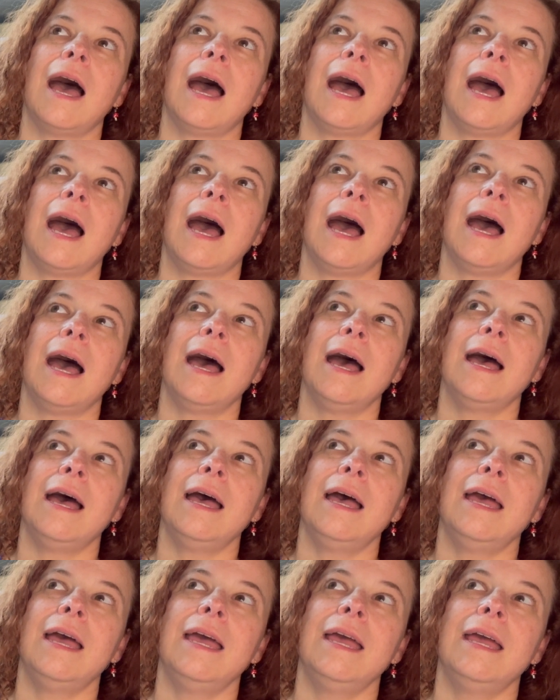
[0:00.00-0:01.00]

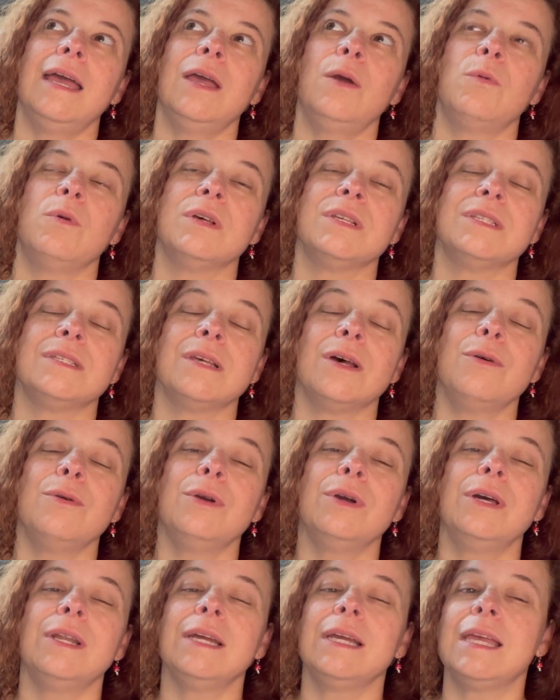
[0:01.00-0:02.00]
I was so
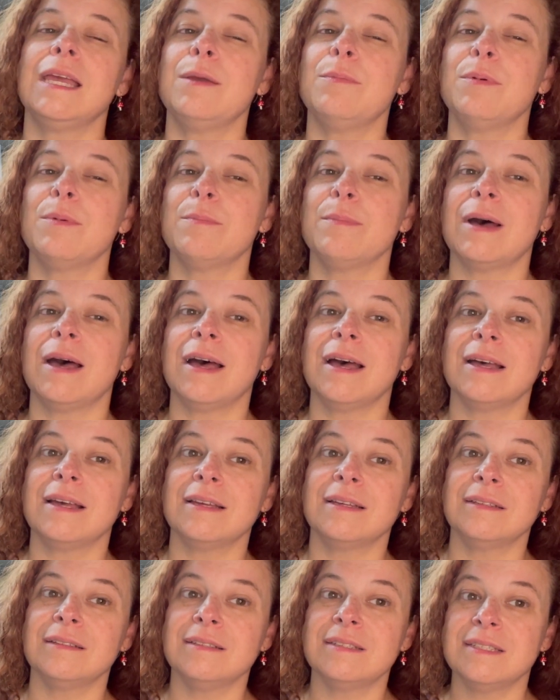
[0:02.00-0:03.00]
good at keeping my
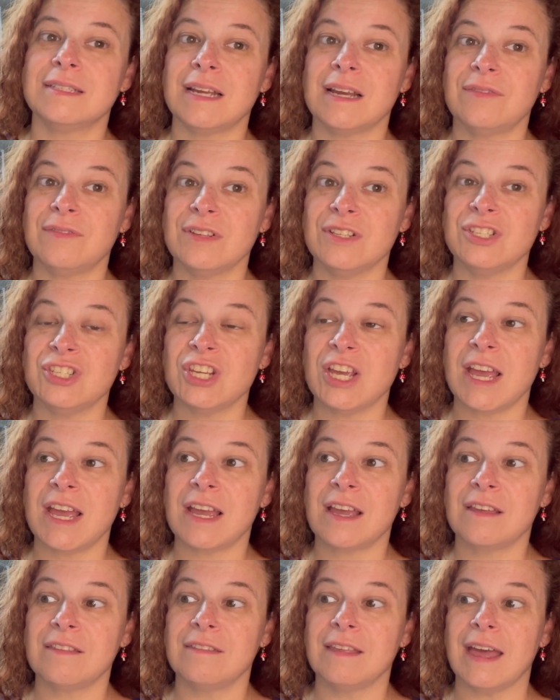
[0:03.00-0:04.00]
stuff in check
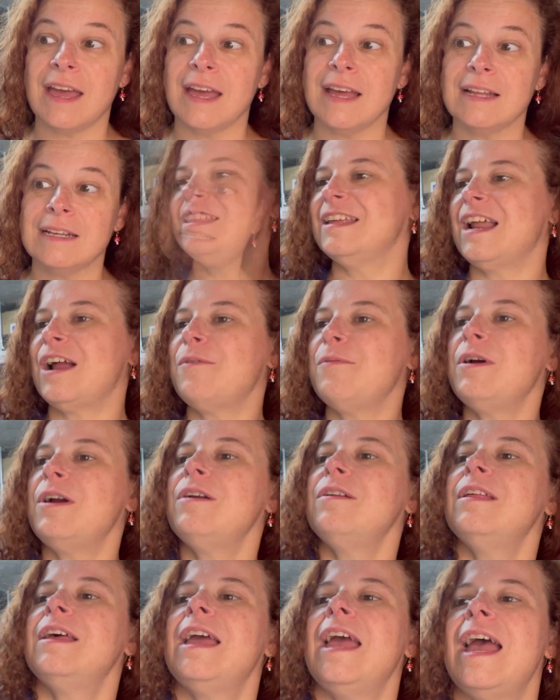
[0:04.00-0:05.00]
that I
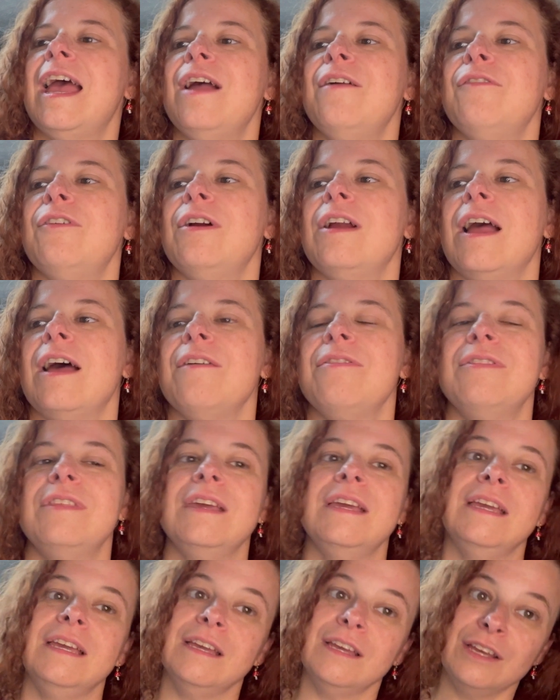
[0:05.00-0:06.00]
rarely ever got
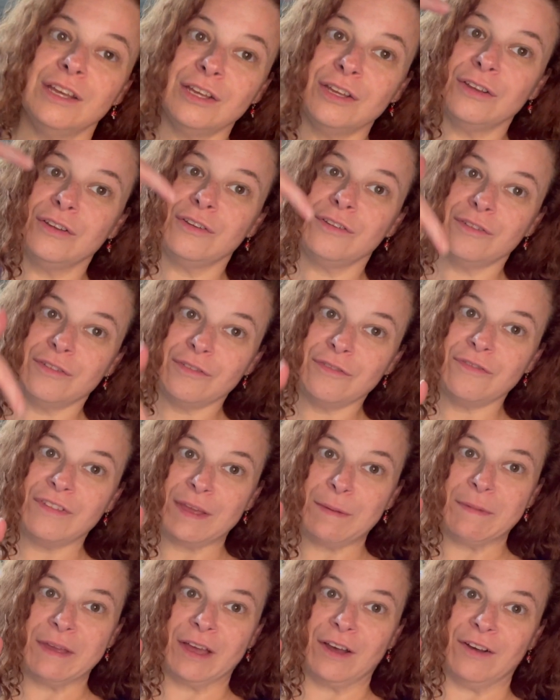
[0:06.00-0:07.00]
the
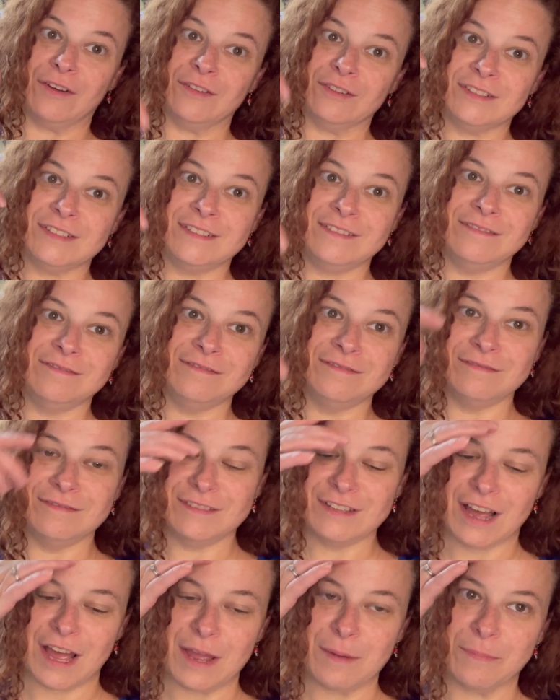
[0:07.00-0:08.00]
female
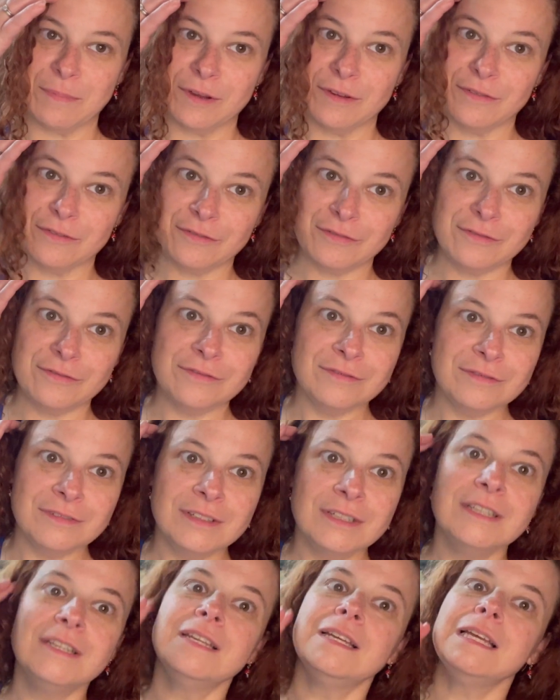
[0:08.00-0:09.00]
type of
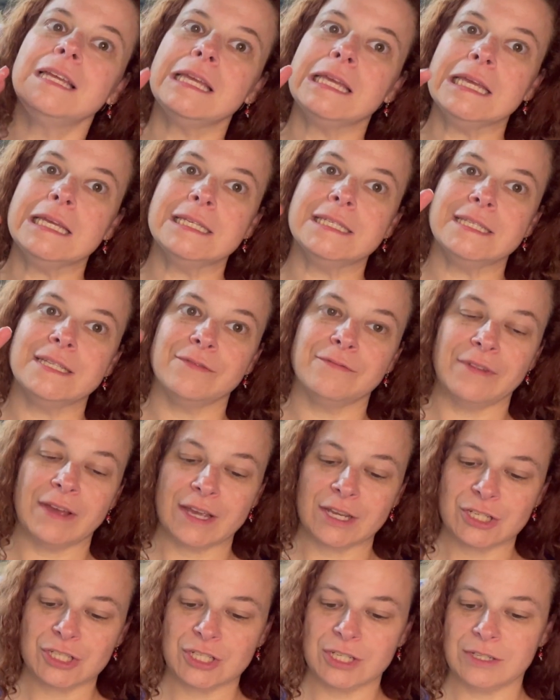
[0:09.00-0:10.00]
yeast
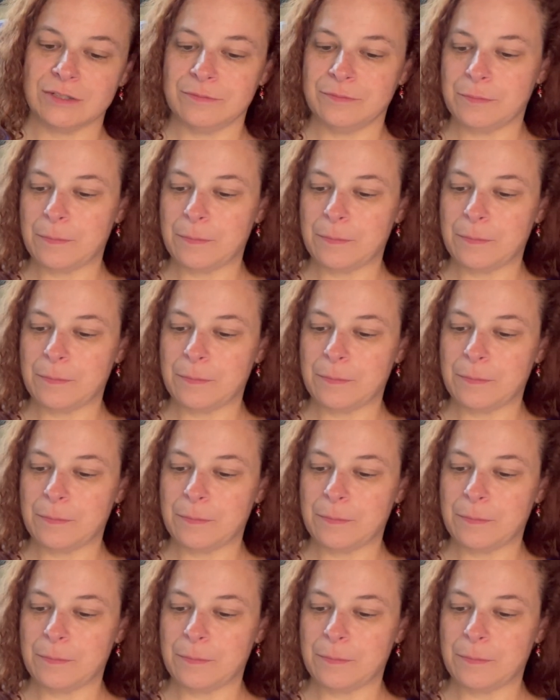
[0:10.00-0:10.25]
infection.